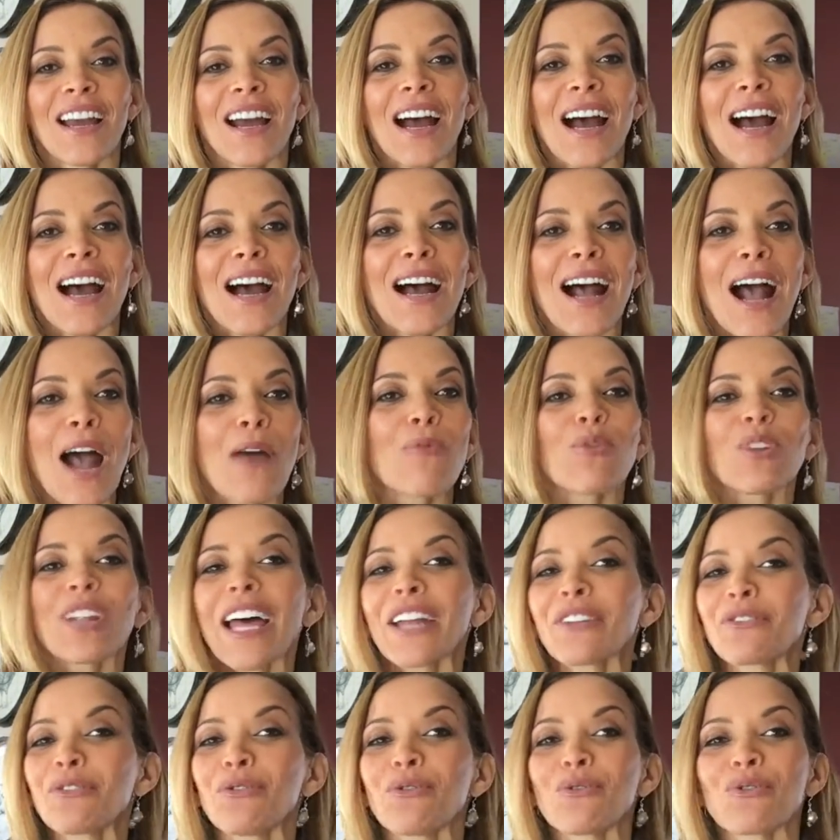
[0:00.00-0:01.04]
I would
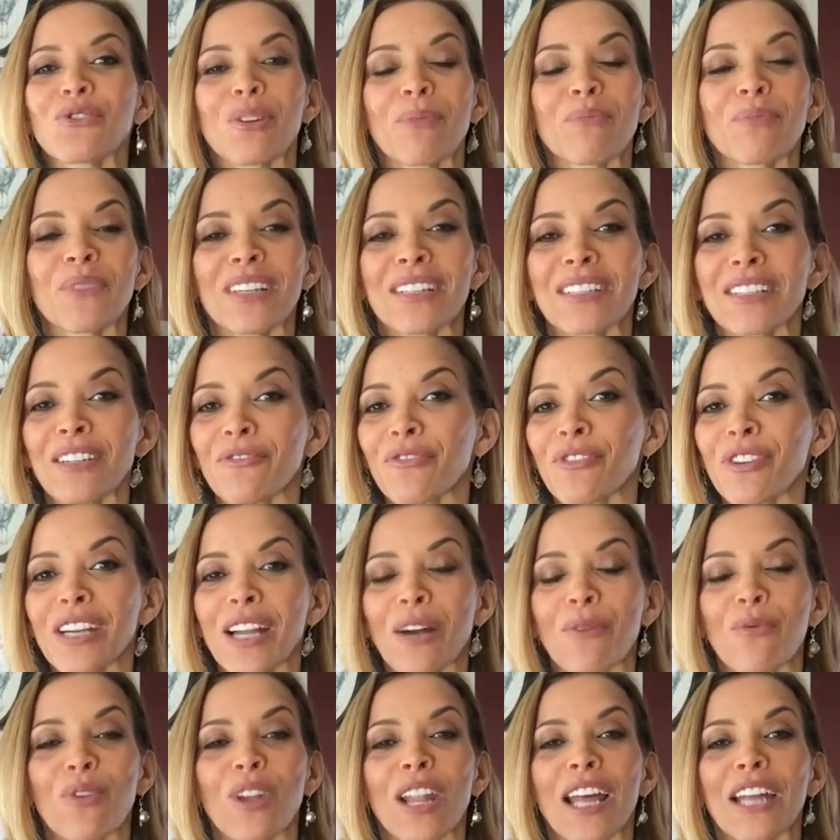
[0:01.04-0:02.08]
like to do something different, I
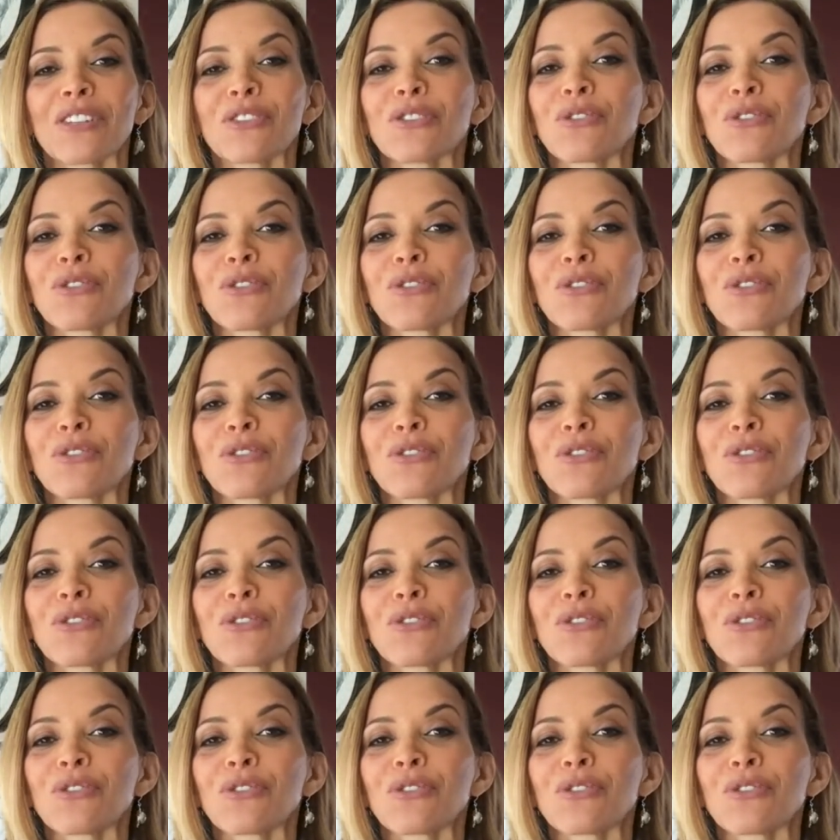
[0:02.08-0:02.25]
would like